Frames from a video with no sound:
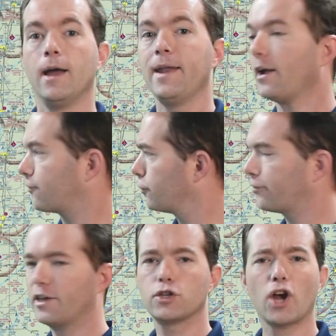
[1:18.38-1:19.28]
Next, you'll
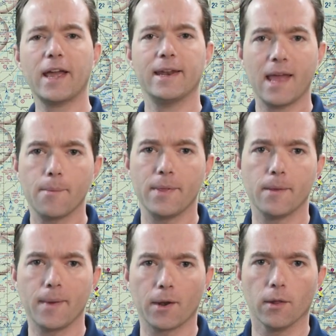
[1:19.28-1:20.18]
see a giant M in
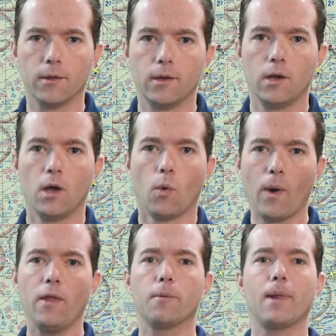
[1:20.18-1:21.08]
the middle.
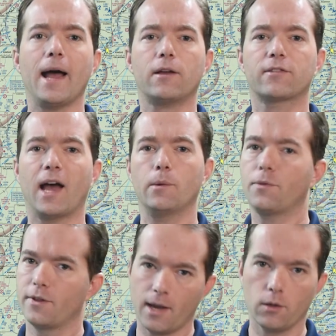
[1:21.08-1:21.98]
Well, the black sign
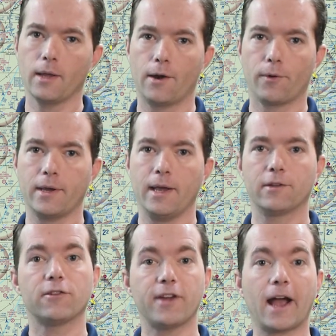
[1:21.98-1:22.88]
with the yellow lettering
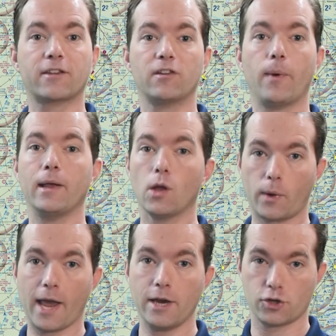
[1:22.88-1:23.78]
is a taxiway
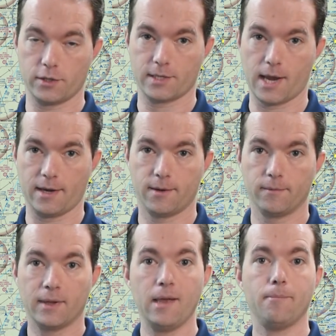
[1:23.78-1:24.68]
location sign.
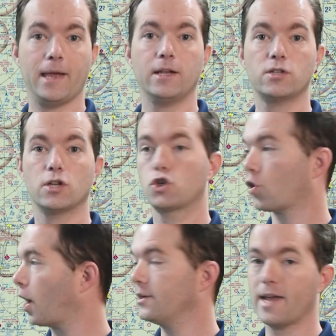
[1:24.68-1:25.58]
It means that you're
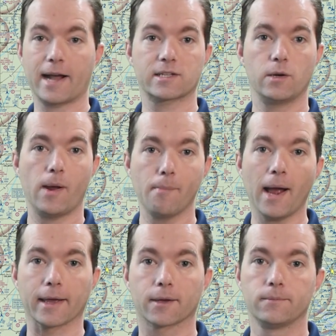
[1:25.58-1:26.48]
on taxiway
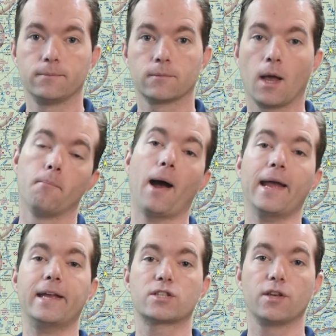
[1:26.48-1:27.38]
Mike.
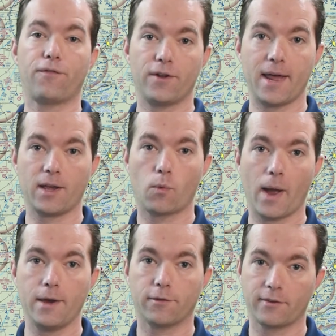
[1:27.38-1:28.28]
Mike is the phonetic
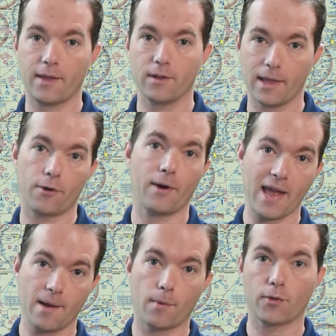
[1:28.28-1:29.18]
way to say the letter
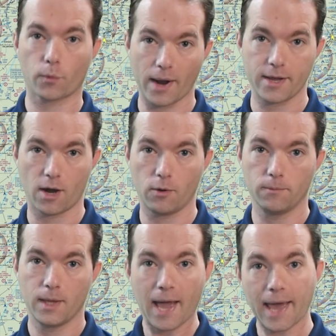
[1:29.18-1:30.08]
M on the radio,
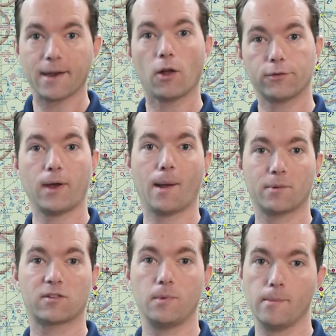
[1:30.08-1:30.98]
and it also
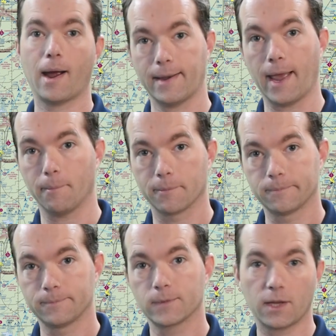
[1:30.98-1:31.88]
happens to be my name.
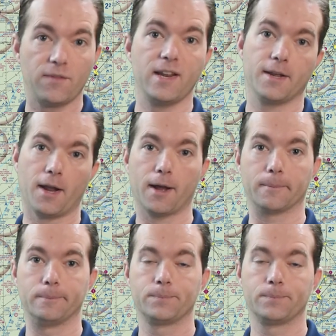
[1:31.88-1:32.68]
Convenient, huh?